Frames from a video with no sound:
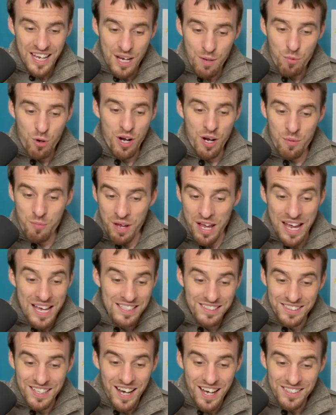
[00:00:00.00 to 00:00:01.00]
Abraham
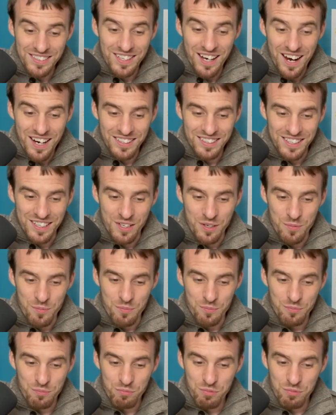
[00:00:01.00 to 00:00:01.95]
has God talk to him.